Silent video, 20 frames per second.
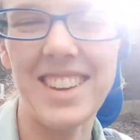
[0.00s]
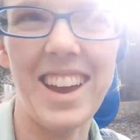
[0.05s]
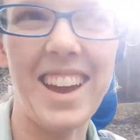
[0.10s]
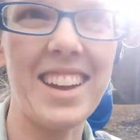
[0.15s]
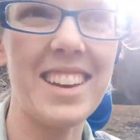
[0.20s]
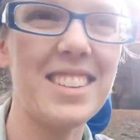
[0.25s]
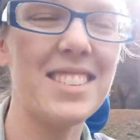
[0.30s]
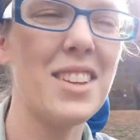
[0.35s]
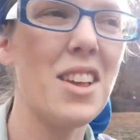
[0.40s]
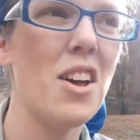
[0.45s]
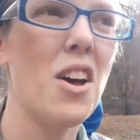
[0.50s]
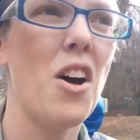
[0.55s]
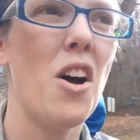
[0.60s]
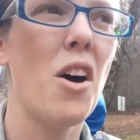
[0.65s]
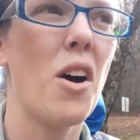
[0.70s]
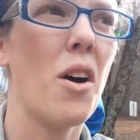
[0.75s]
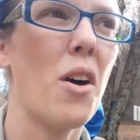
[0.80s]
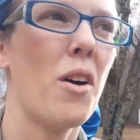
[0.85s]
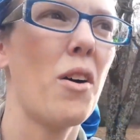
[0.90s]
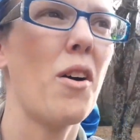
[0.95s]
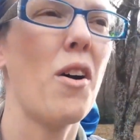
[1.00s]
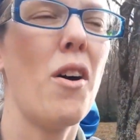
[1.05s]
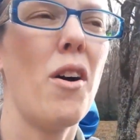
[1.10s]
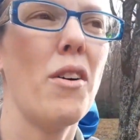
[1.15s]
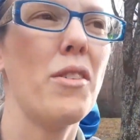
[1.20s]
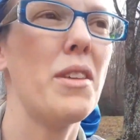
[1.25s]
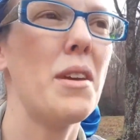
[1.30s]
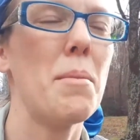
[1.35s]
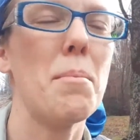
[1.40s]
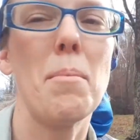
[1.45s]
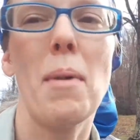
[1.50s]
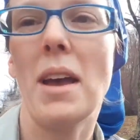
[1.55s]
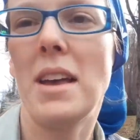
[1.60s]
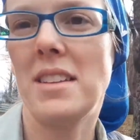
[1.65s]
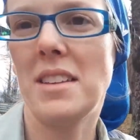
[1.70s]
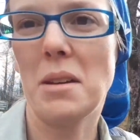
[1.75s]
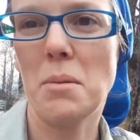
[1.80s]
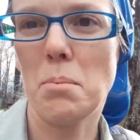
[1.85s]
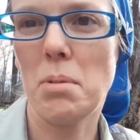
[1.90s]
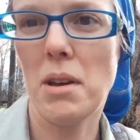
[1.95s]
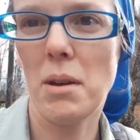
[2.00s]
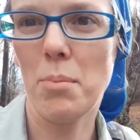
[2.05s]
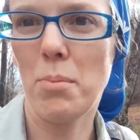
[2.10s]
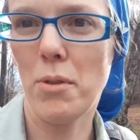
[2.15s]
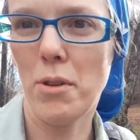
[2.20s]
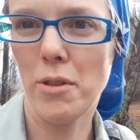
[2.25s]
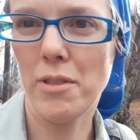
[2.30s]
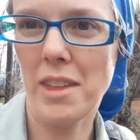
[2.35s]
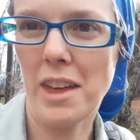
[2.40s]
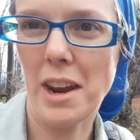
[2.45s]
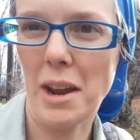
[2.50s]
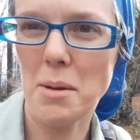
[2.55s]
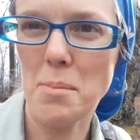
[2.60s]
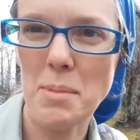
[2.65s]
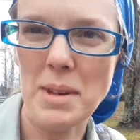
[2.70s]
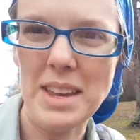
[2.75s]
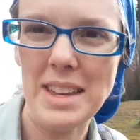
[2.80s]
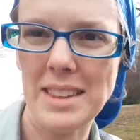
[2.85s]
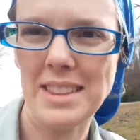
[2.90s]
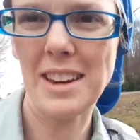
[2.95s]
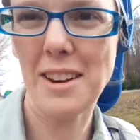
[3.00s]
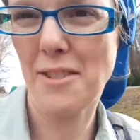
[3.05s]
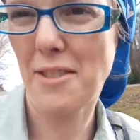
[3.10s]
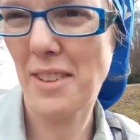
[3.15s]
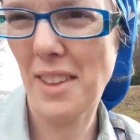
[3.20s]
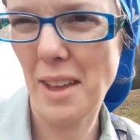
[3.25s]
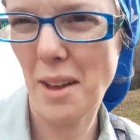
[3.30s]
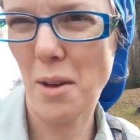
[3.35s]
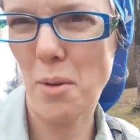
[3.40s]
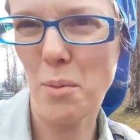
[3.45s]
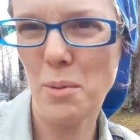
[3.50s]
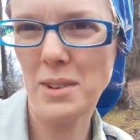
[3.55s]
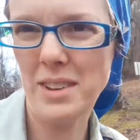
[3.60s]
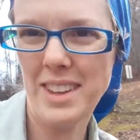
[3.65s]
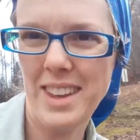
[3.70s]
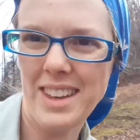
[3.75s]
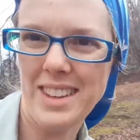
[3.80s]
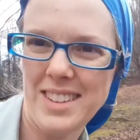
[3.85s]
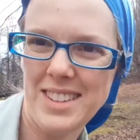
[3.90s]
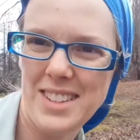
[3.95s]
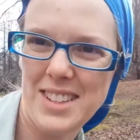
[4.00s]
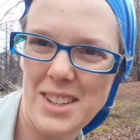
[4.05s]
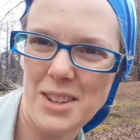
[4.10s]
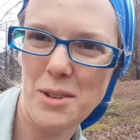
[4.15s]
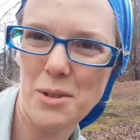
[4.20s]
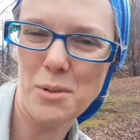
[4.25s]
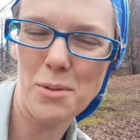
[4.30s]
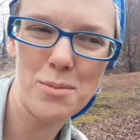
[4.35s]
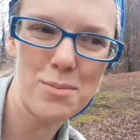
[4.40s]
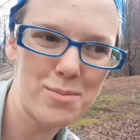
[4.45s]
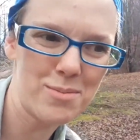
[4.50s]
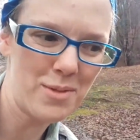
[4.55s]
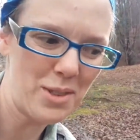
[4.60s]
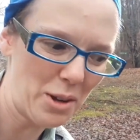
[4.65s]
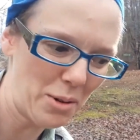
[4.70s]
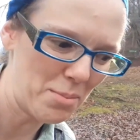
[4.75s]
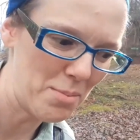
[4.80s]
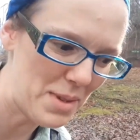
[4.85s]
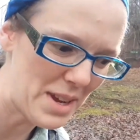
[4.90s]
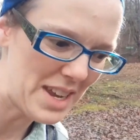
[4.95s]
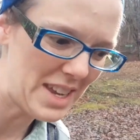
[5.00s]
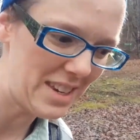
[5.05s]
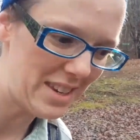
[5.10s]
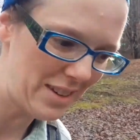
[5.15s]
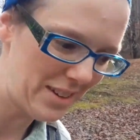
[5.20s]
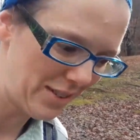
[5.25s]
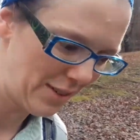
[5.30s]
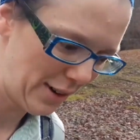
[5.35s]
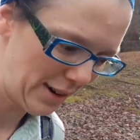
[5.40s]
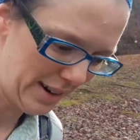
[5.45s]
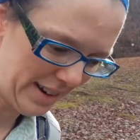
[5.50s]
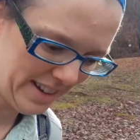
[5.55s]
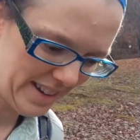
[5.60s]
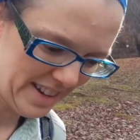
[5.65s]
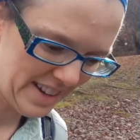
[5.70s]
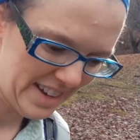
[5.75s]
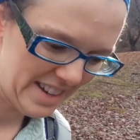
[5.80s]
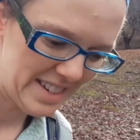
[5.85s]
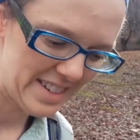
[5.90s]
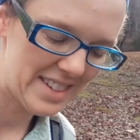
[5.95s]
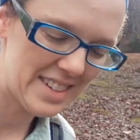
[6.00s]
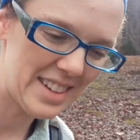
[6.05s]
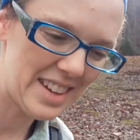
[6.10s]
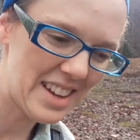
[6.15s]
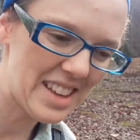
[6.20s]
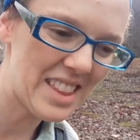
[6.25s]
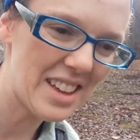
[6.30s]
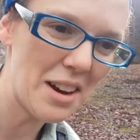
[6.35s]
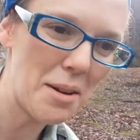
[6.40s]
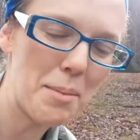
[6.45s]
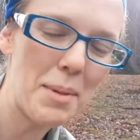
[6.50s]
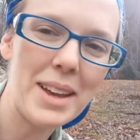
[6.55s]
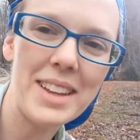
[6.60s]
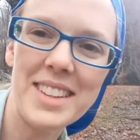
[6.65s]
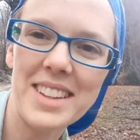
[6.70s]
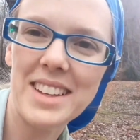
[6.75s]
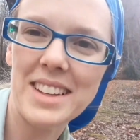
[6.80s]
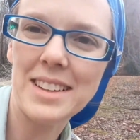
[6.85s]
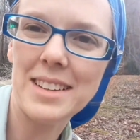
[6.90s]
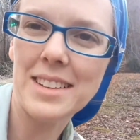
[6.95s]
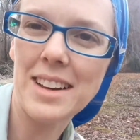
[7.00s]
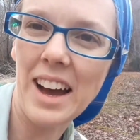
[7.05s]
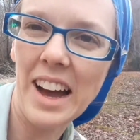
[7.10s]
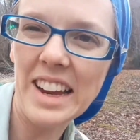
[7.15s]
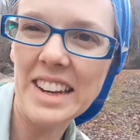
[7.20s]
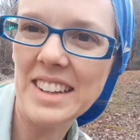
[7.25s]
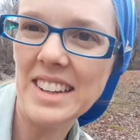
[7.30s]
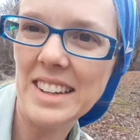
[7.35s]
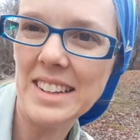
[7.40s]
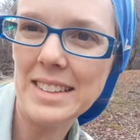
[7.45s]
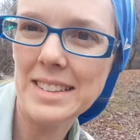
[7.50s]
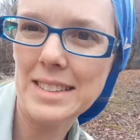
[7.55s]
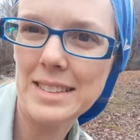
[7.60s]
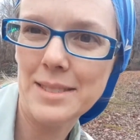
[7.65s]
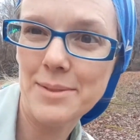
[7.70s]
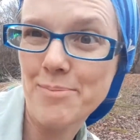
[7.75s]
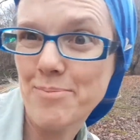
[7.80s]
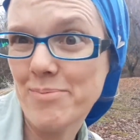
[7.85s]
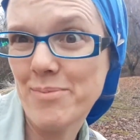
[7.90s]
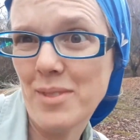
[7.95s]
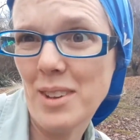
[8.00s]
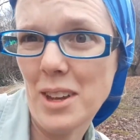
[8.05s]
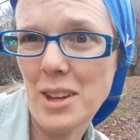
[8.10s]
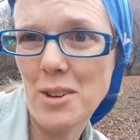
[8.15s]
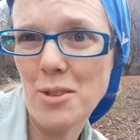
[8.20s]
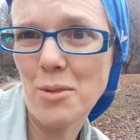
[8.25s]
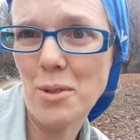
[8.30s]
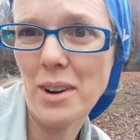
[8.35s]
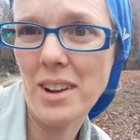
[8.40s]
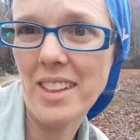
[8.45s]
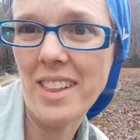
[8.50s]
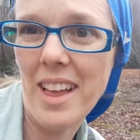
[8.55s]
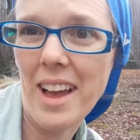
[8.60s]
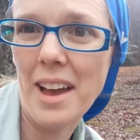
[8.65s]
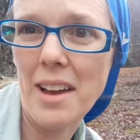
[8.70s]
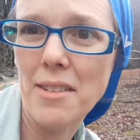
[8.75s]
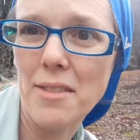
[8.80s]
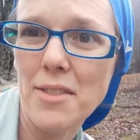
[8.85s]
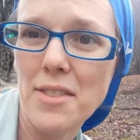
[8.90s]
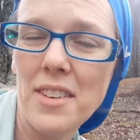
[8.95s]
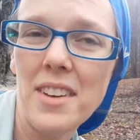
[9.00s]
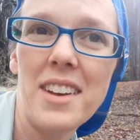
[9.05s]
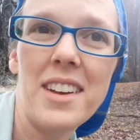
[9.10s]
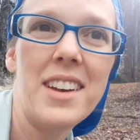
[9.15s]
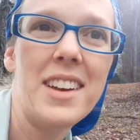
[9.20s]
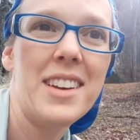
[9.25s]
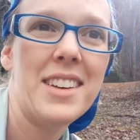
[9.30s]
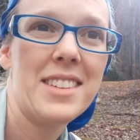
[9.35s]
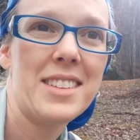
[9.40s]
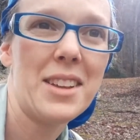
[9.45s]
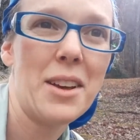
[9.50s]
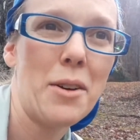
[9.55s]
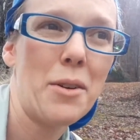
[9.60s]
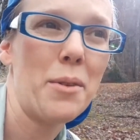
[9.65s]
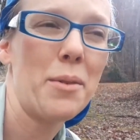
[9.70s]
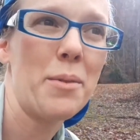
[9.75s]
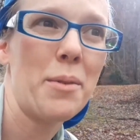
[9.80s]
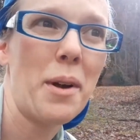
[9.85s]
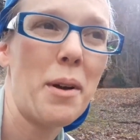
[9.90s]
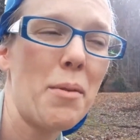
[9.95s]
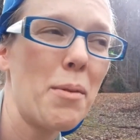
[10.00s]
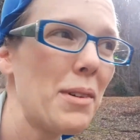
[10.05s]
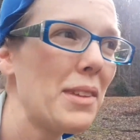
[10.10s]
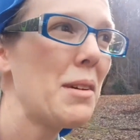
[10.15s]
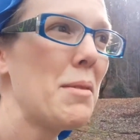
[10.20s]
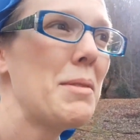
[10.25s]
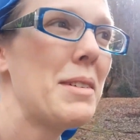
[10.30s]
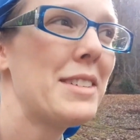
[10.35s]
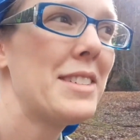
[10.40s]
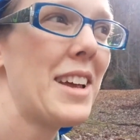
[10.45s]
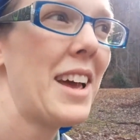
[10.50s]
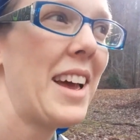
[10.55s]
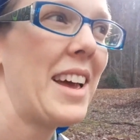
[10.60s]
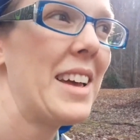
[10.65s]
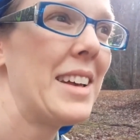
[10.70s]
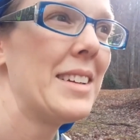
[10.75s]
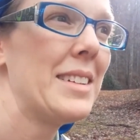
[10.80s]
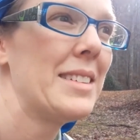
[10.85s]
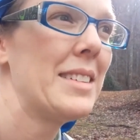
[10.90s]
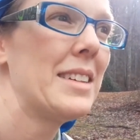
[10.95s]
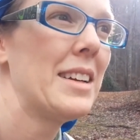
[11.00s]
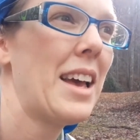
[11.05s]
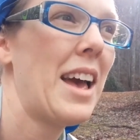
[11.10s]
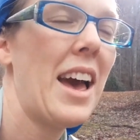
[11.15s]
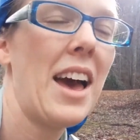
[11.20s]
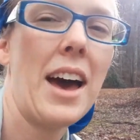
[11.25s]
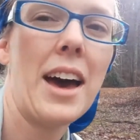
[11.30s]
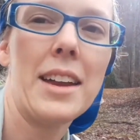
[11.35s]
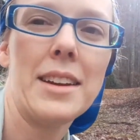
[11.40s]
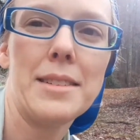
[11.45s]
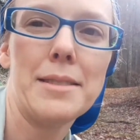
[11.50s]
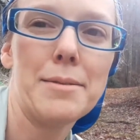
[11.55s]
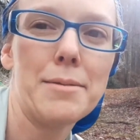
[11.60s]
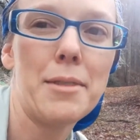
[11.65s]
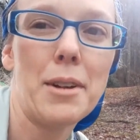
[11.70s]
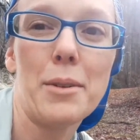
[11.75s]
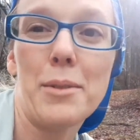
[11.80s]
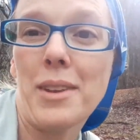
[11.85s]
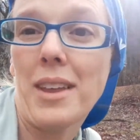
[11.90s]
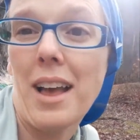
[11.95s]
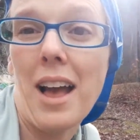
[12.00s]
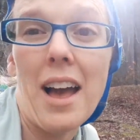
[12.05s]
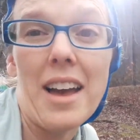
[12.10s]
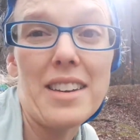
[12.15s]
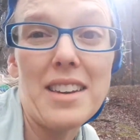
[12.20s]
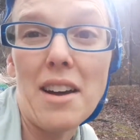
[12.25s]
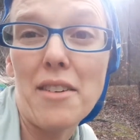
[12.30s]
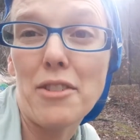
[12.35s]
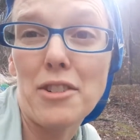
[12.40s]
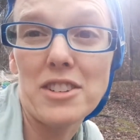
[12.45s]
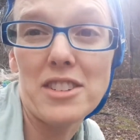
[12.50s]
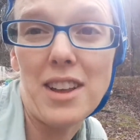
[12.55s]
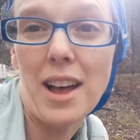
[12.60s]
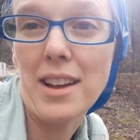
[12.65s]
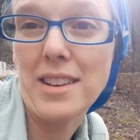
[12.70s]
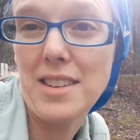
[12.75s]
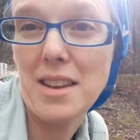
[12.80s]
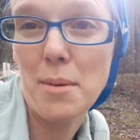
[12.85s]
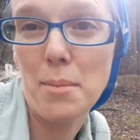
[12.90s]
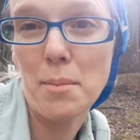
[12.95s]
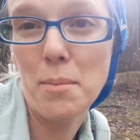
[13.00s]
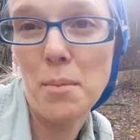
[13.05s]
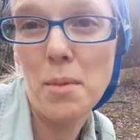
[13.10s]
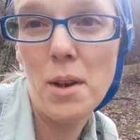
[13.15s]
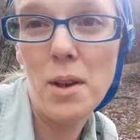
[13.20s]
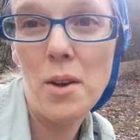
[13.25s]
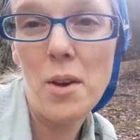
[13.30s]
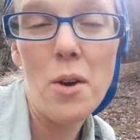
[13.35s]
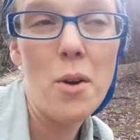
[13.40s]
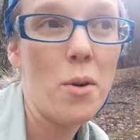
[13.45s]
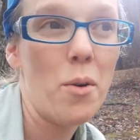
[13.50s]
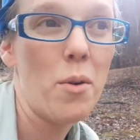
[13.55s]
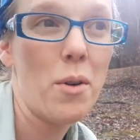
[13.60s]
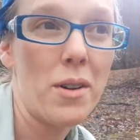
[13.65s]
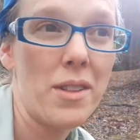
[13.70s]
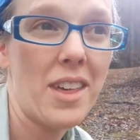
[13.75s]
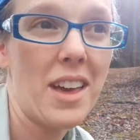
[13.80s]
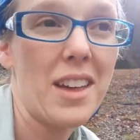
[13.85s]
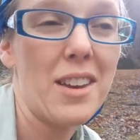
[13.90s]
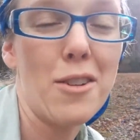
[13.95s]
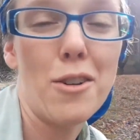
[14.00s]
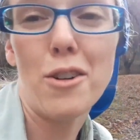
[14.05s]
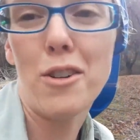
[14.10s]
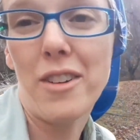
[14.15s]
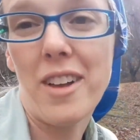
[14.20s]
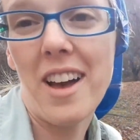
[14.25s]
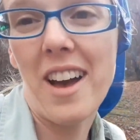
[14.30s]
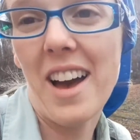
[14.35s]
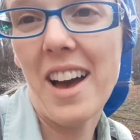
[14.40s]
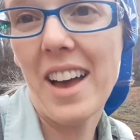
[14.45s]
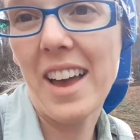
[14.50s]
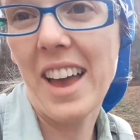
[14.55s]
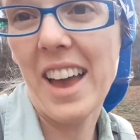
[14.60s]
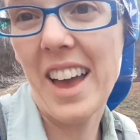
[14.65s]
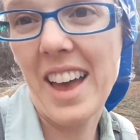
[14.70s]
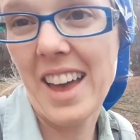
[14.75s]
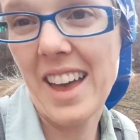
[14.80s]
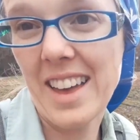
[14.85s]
hikes, are all the amazing people that I meet that I feel like I wouldn't get to, you know, meet or see their amazing kindness in real life. So I really wish I never saw Tim or the 80-year-old guy